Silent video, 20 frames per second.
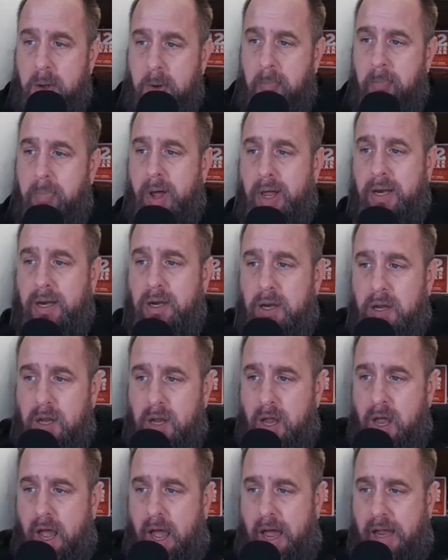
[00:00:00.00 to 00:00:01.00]
But
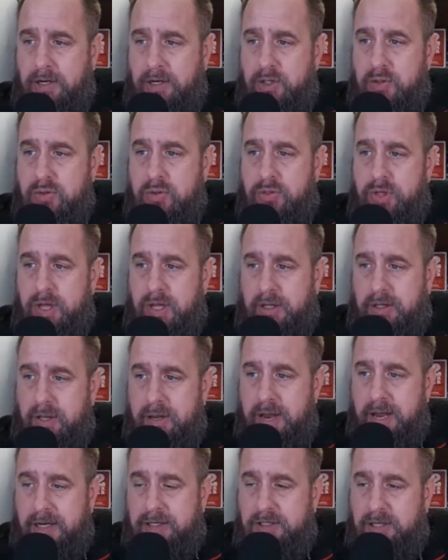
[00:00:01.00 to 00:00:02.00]
I do think the
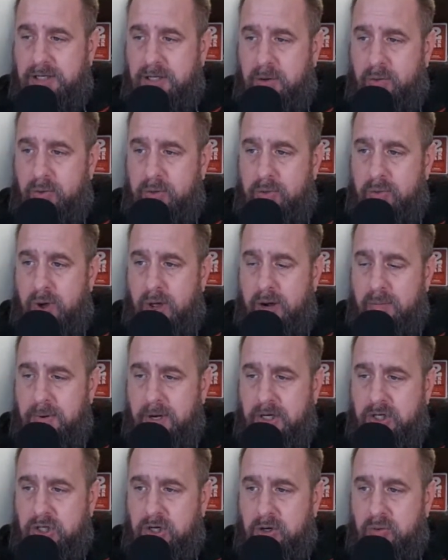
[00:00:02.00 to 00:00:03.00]
next thing that we want to
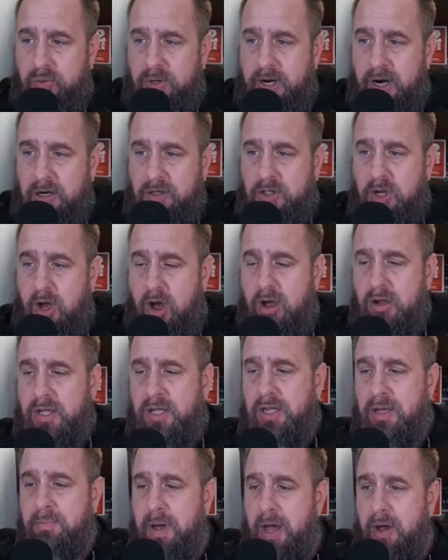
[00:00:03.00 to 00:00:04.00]
make sure we are
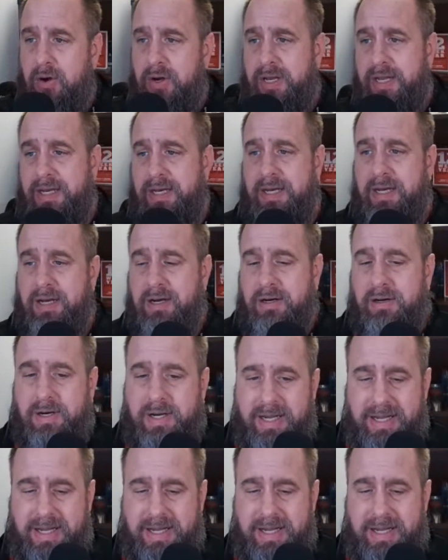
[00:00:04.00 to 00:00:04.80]
talking about in here